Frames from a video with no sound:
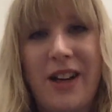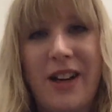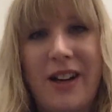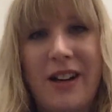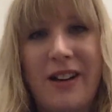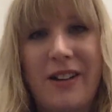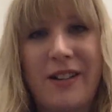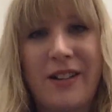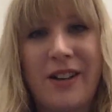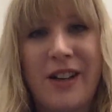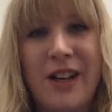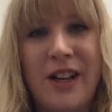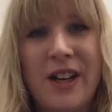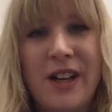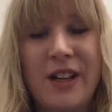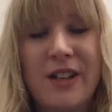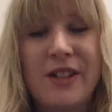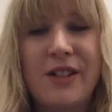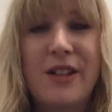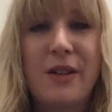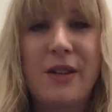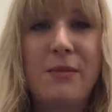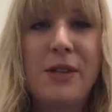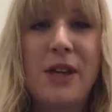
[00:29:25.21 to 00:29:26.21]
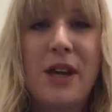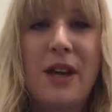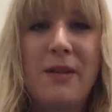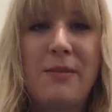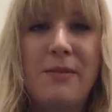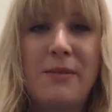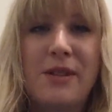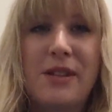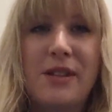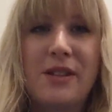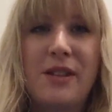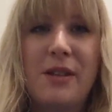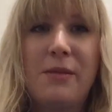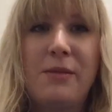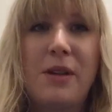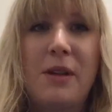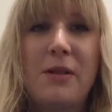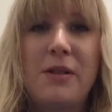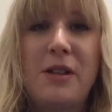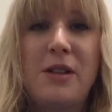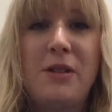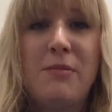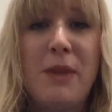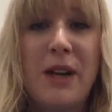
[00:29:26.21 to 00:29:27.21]
You know,
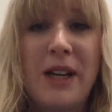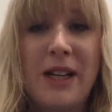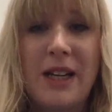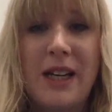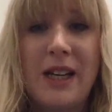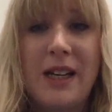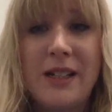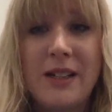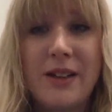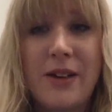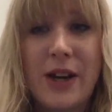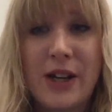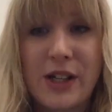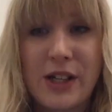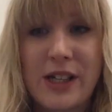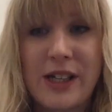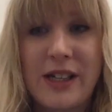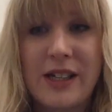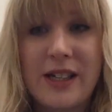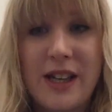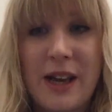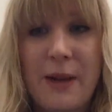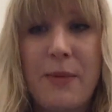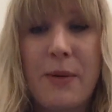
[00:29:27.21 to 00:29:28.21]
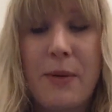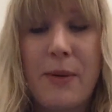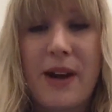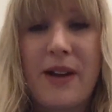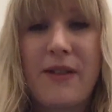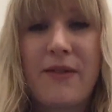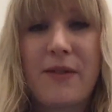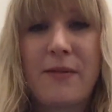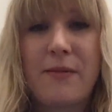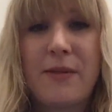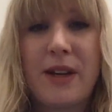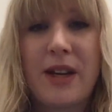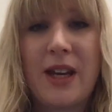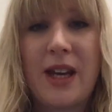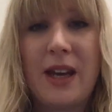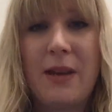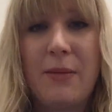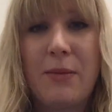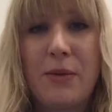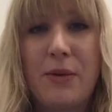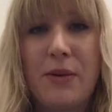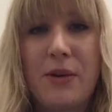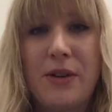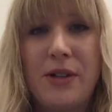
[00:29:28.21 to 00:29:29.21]
sometimes you might need to actually step away from the
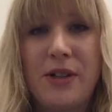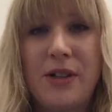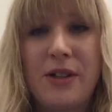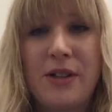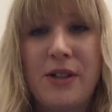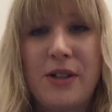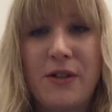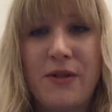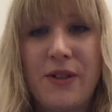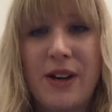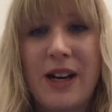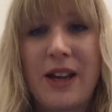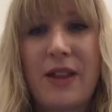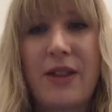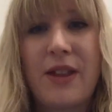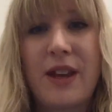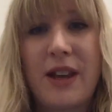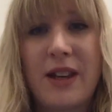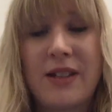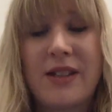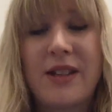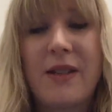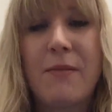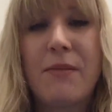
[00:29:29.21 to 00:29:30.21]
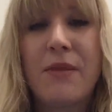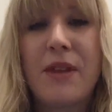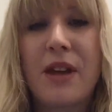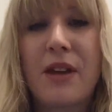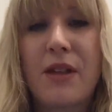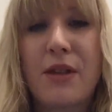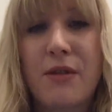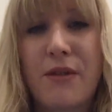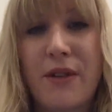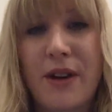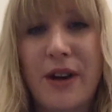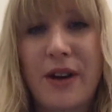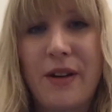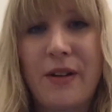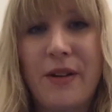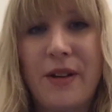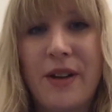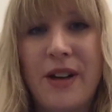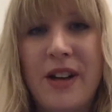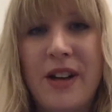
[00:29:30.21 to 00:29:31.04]
keyboard to really think something through.